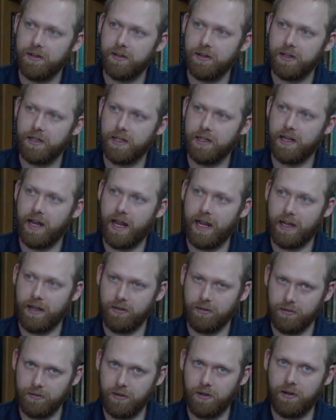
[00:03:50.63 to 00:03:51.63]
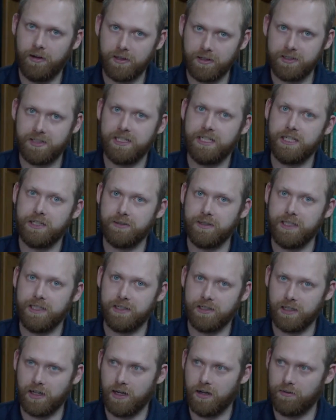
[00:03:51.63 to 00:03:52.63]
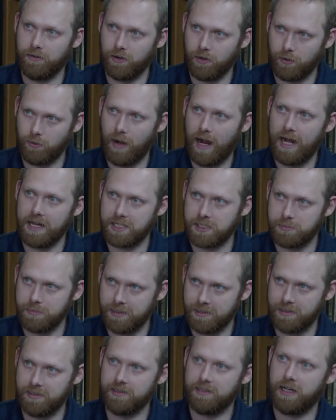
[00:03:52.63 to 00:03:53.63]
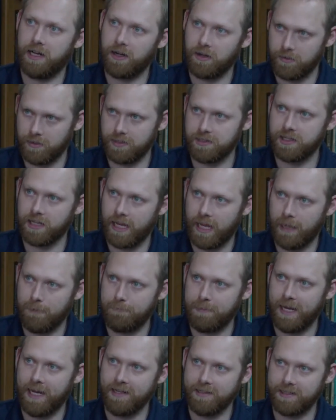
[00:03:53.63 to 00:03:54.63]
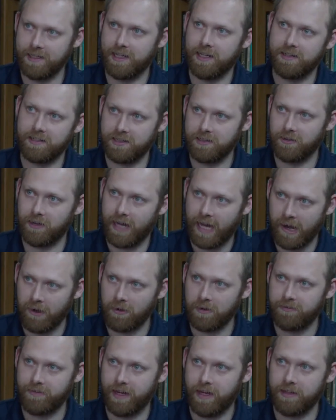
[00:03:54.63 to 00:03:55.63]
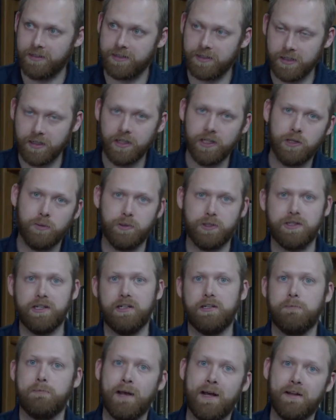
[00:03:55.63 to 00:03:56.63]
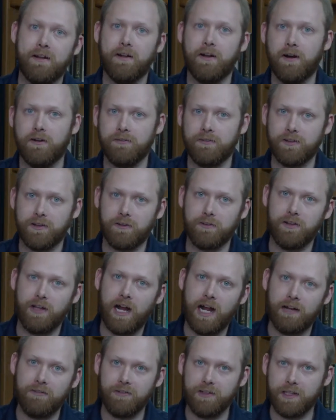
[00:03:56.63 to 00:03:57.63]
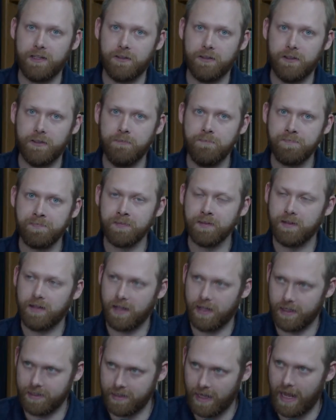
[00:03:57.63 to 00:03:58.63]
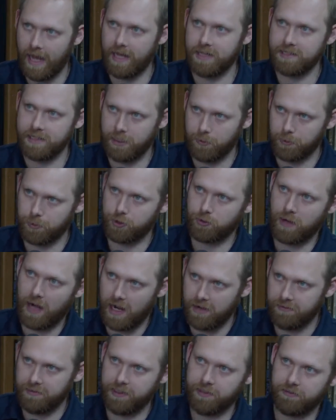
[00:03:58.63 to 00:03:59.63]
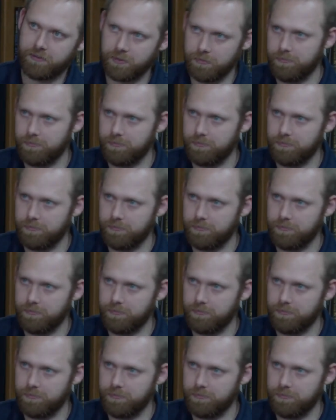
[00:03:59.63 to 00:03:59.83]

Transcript: in a long series of harassment and terrorist campaigns against their caravans, which they depended on for their livelihood. And as they were traveling from